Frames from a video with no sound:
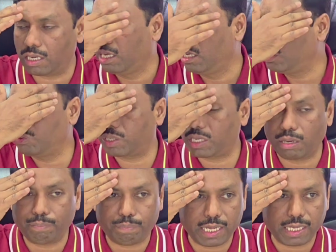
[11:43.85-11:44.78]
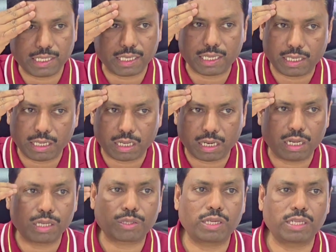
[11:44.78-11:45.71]
you can place it here
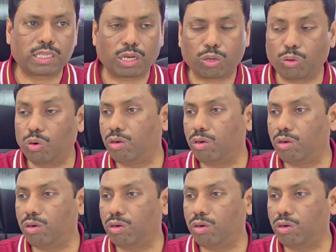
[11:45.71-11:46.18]
also as a cold